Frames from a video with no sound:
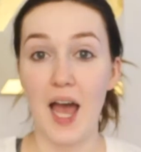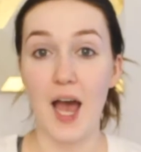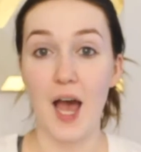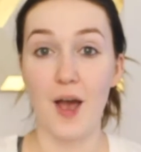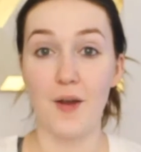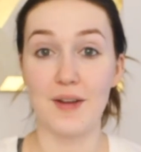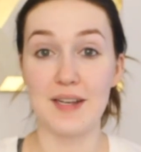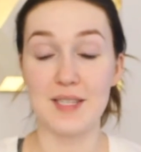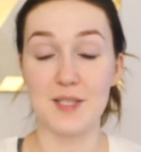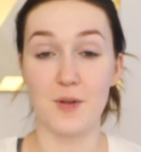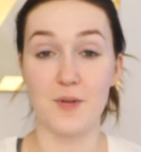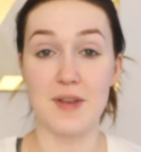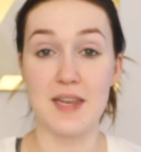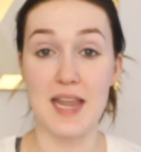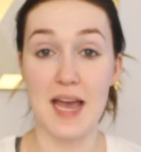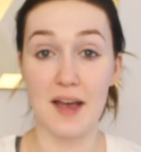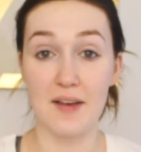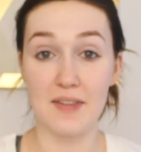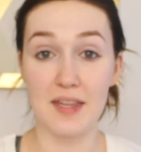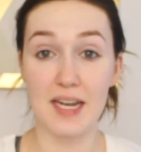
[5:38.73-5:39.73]
Alright, so
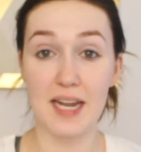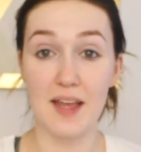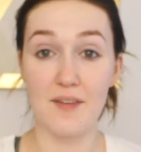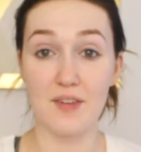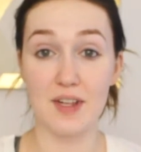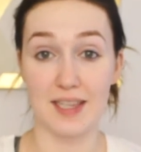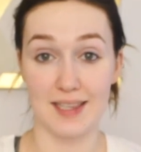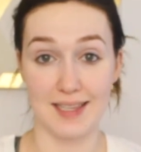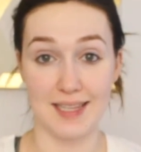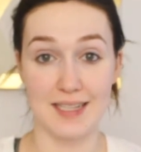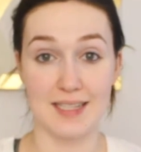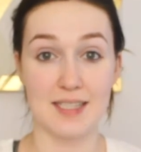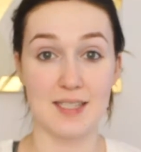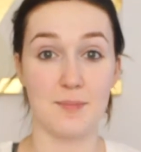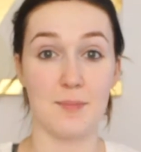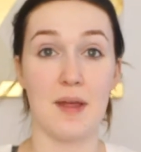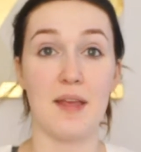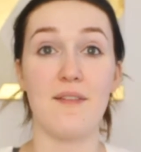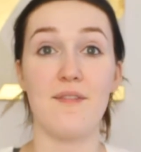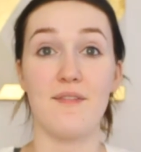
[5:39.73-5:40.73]
now that I have
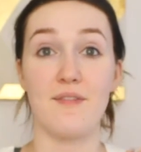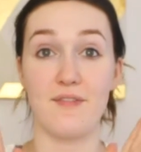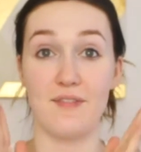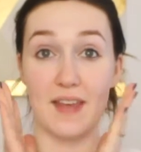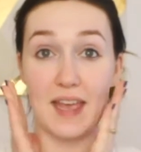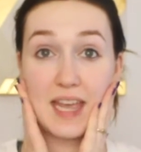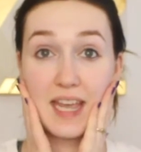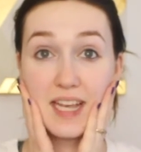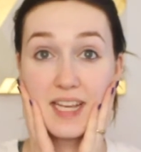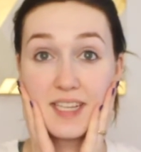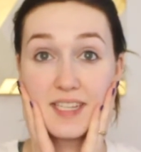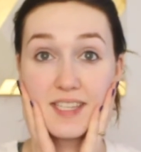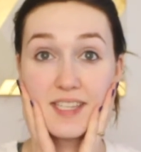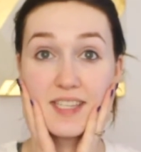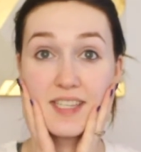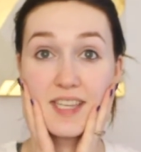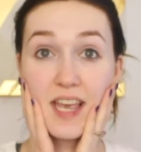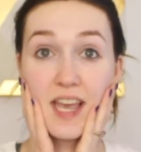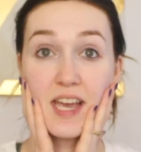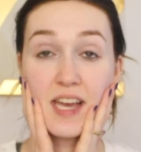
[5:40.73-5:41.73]
cleansed my
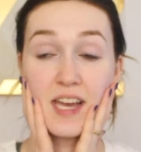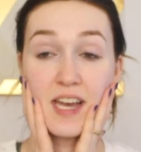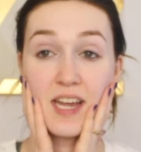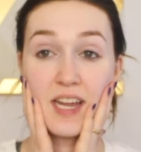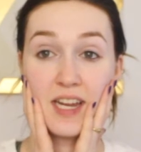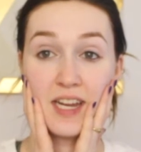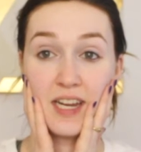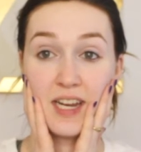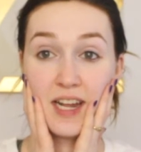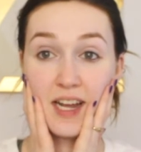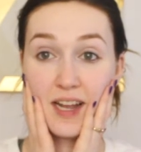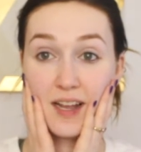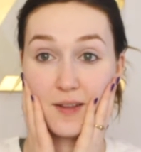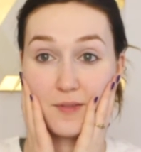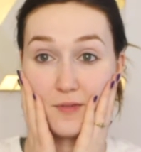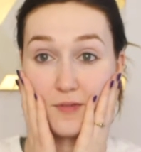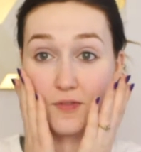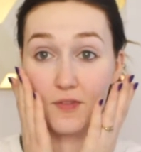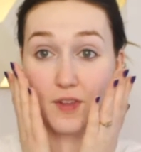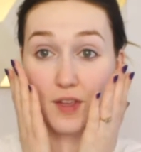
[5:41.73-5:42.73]
face and
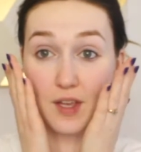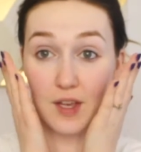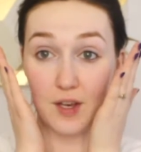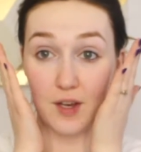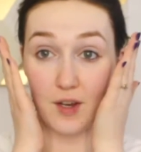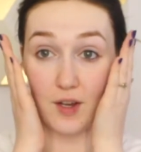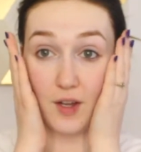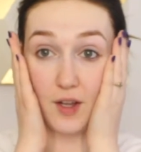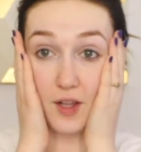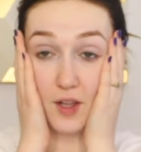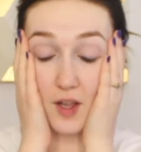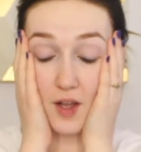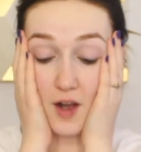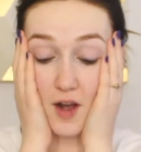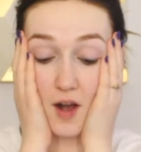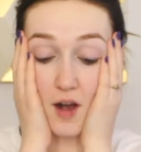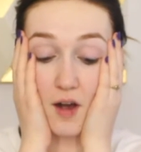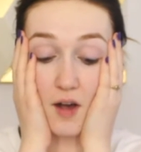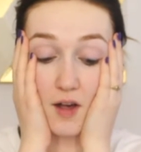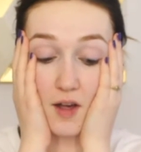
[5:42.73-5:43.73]
I feel
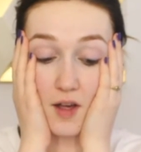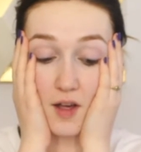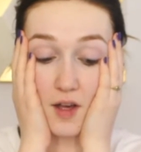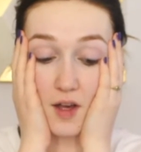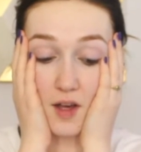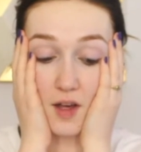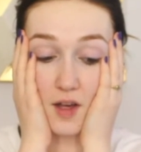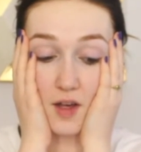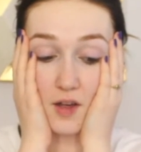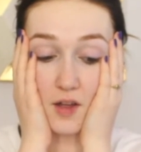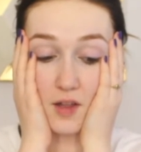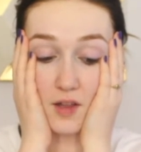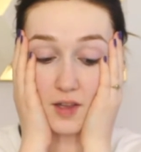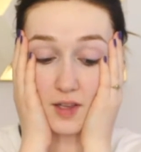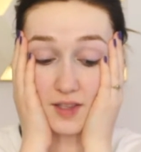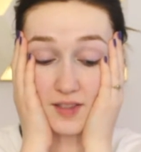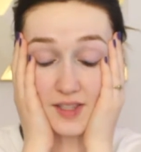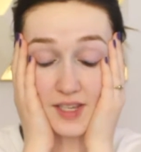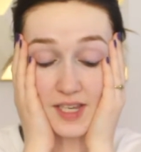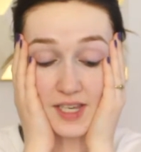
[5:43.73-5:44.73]
all
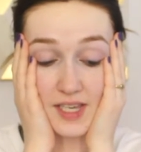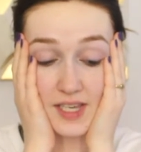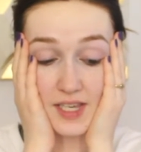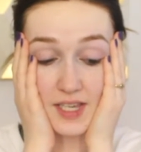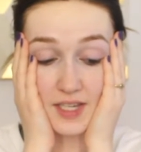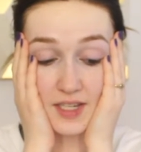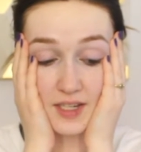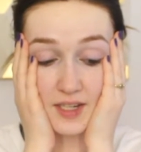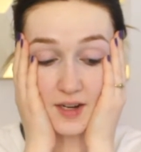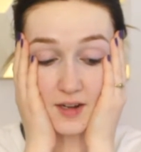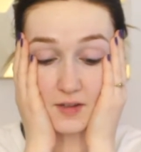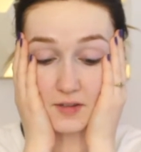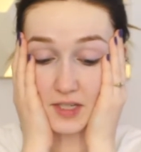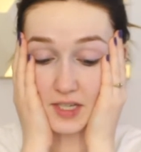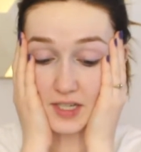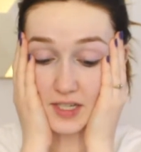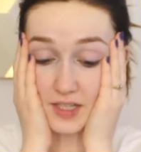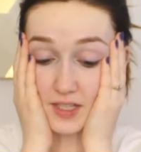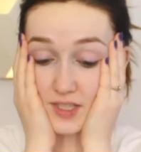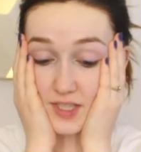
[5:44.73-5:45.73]
clean and all
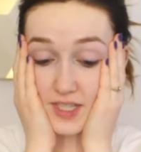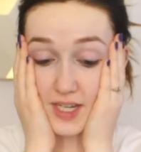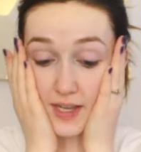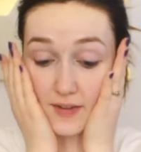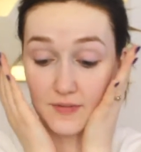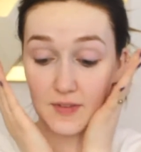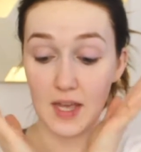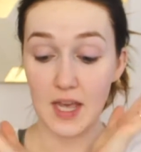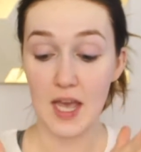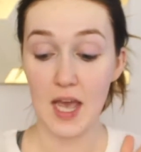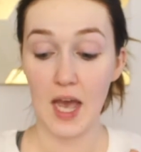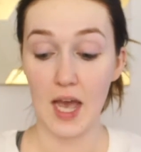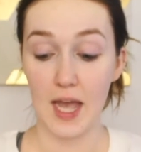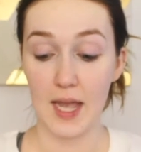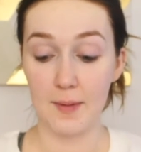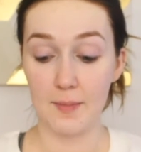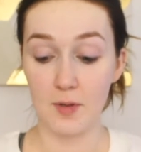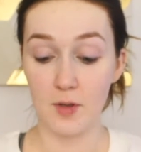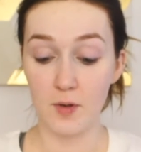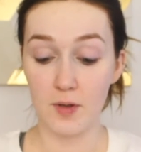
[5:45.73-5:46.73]
that good stuff,
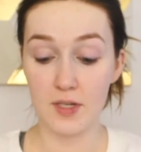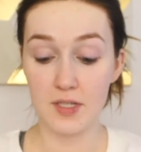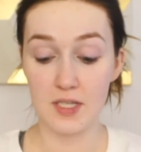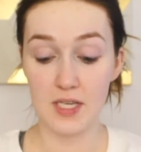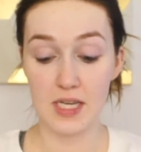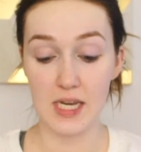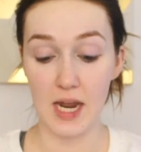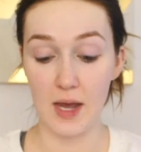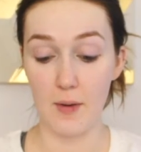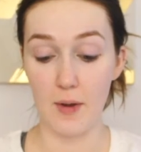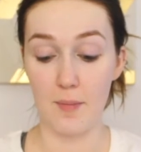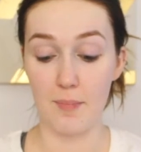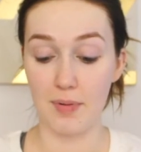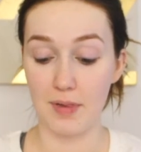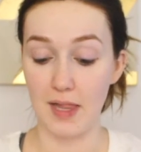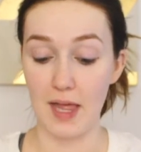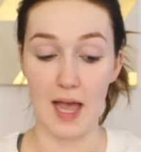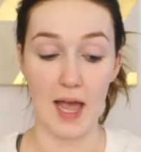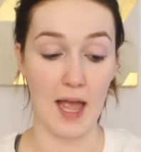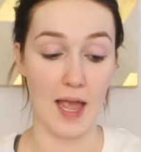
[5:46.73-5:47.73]
I'm going to now
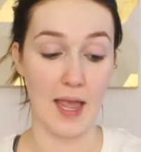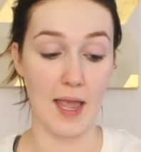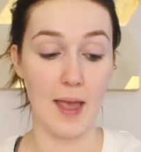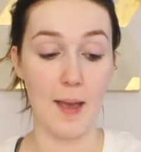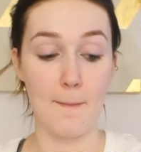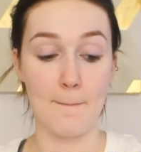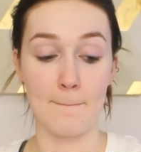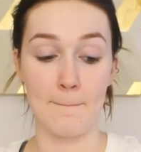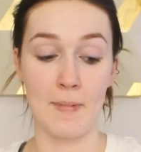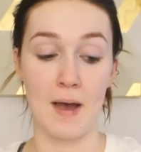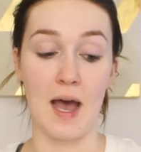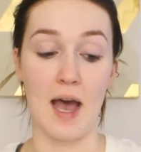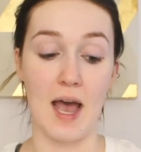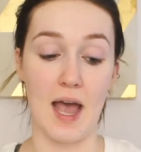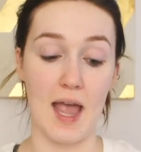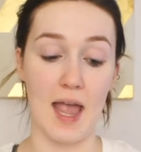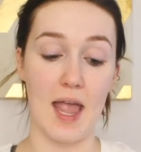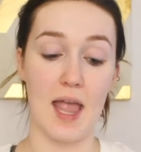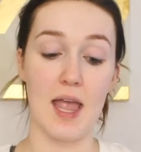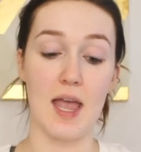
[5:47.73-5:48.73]
apply
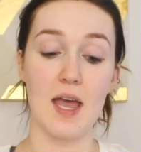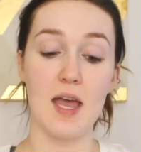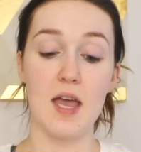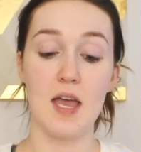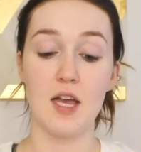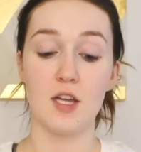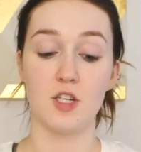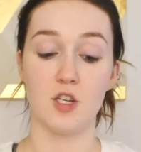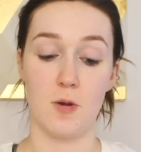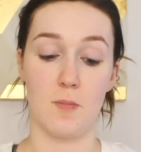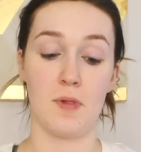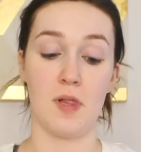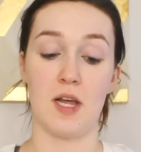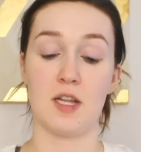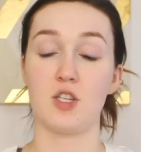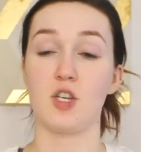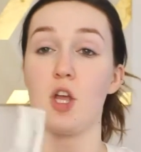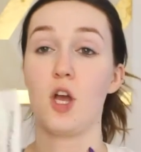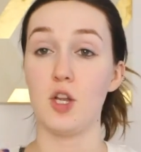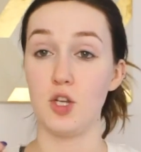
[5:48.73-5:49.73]
my
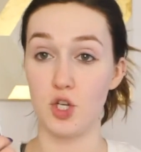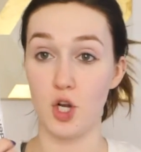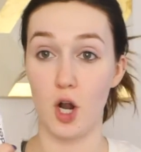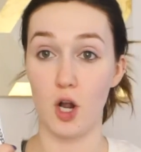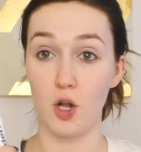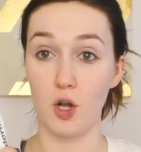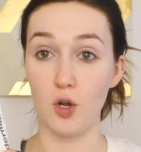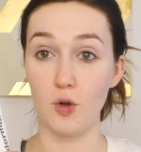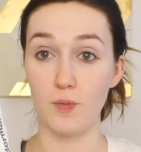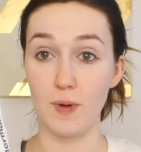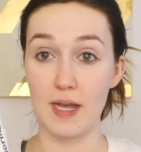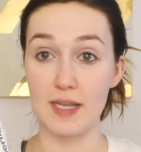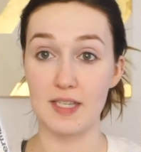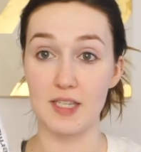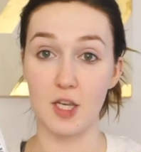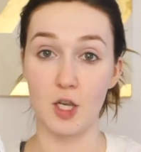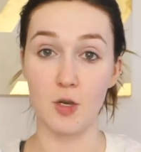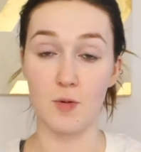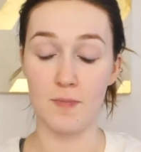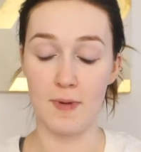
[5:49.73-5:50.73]
Dermalogica Charcoal
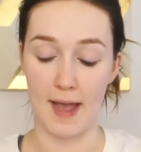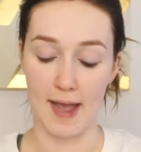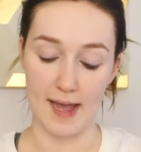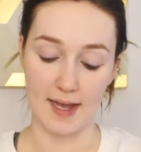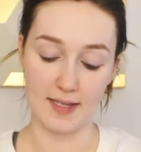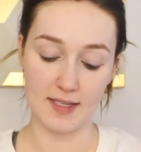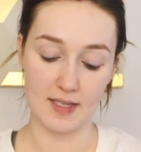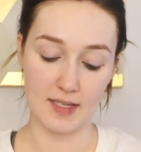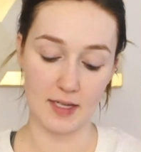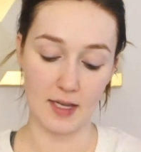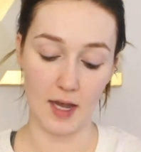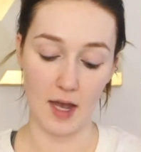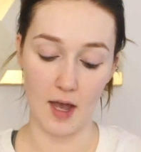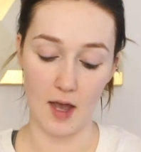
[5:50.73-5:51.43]
Rescue Mask.